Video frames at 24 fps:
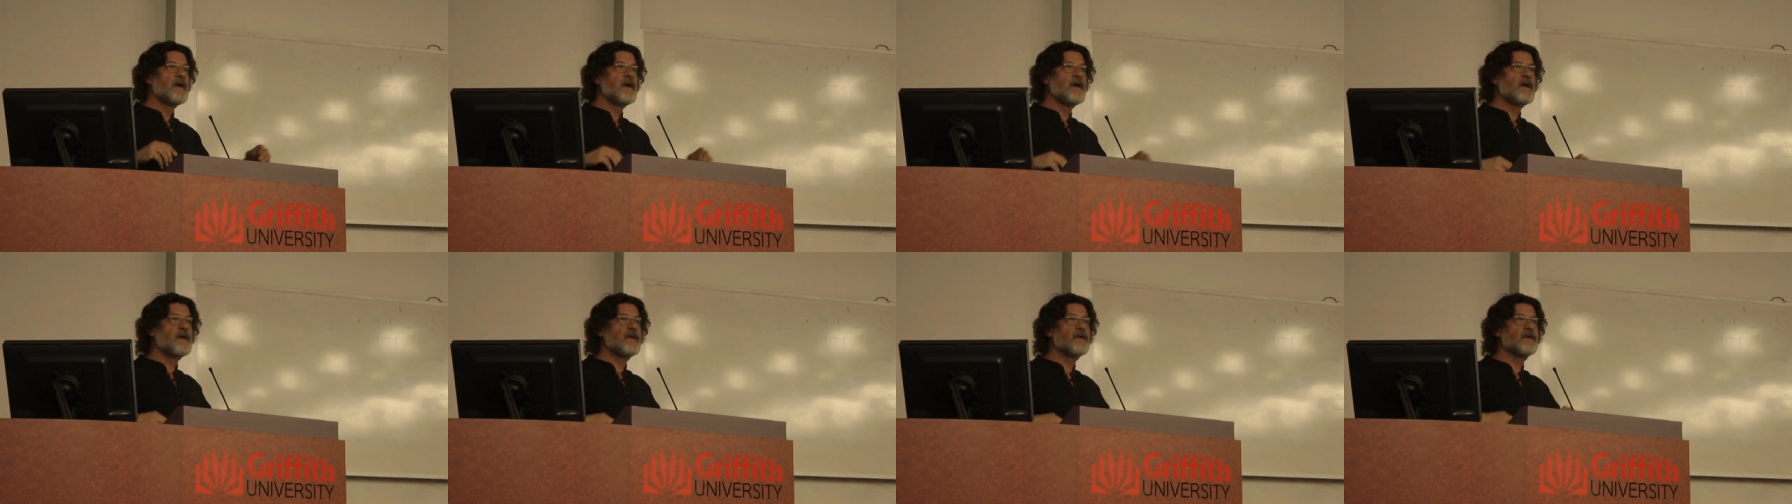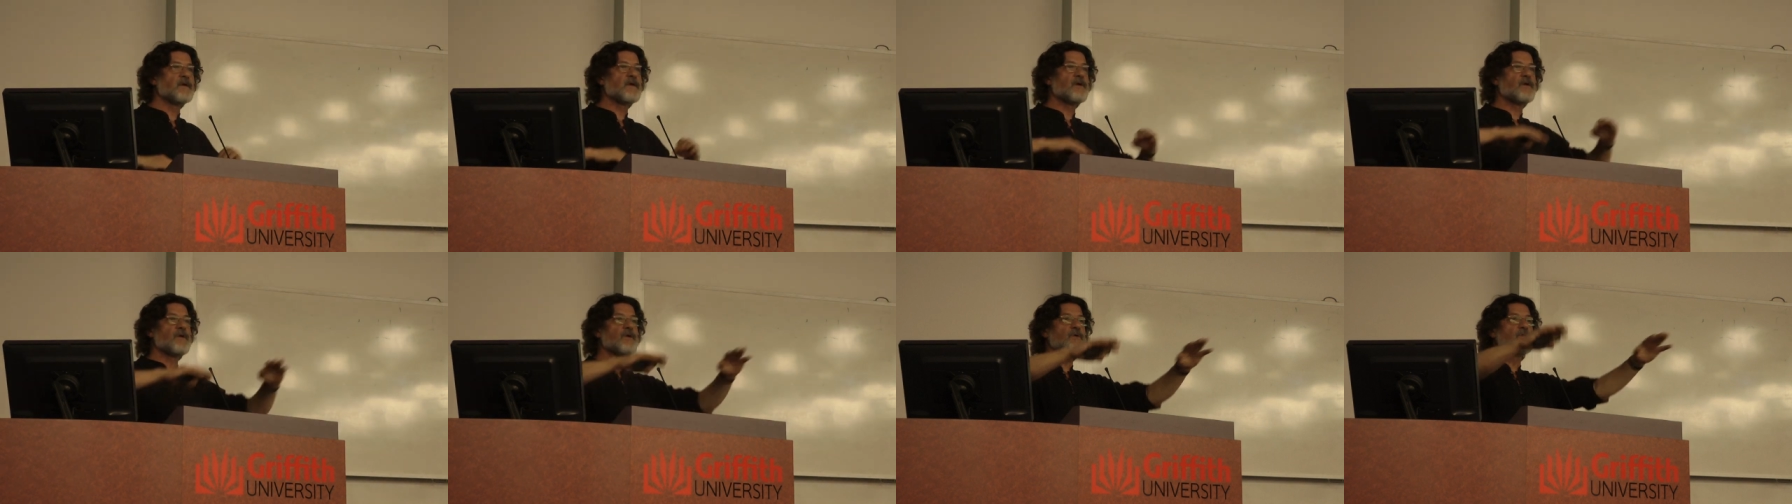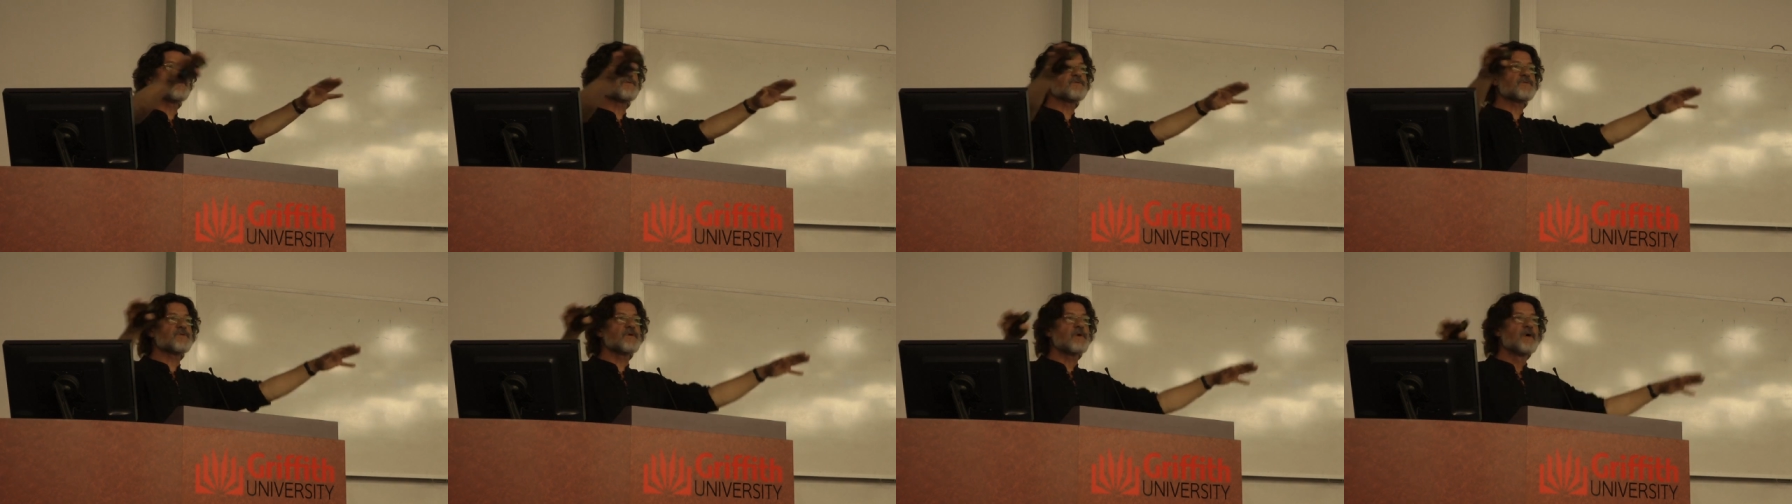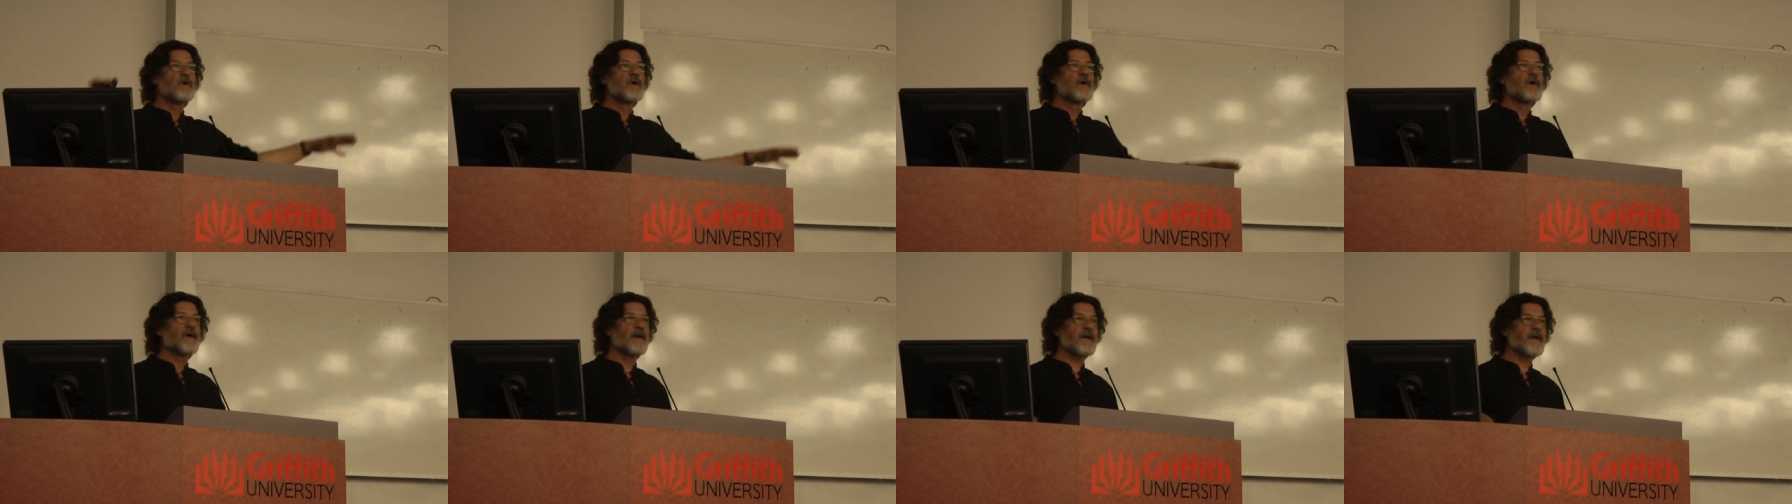in huge
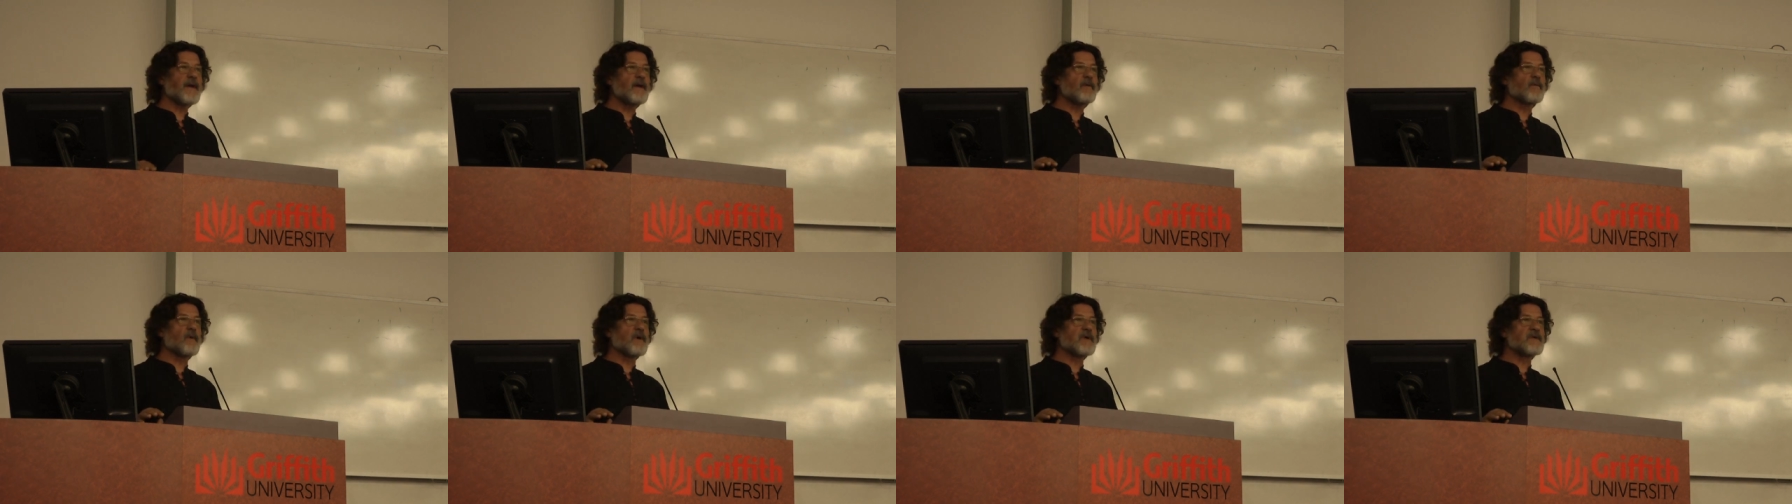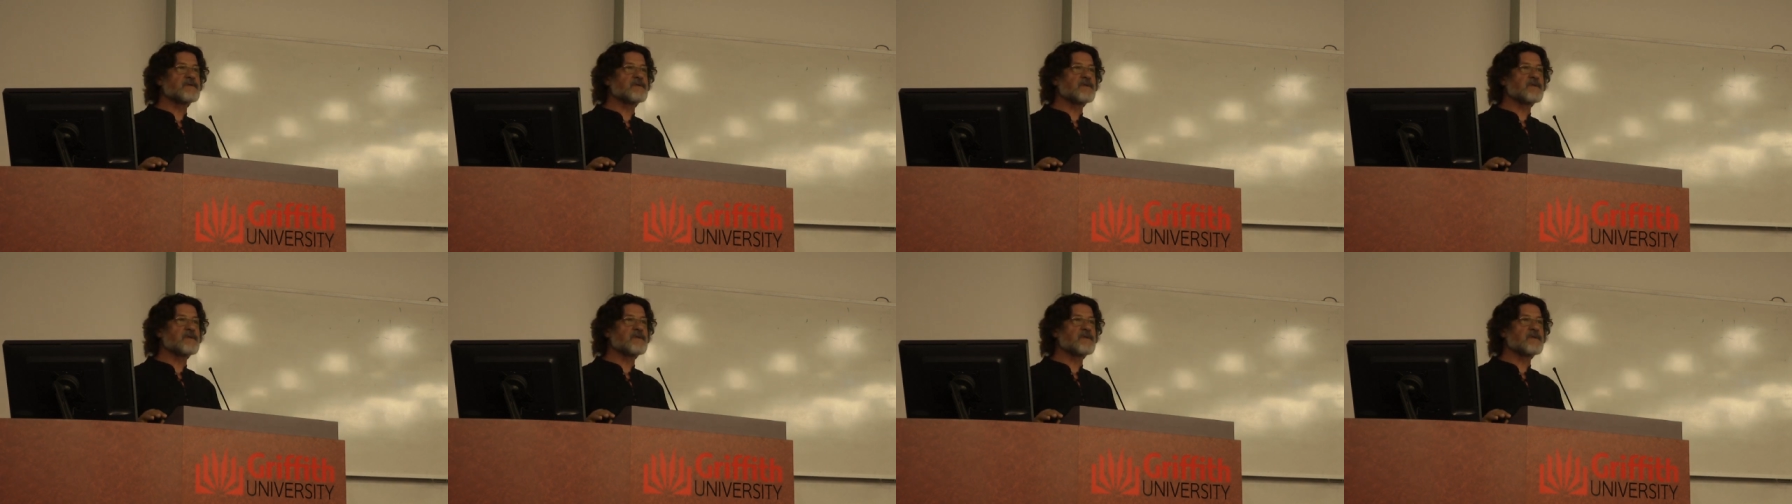railway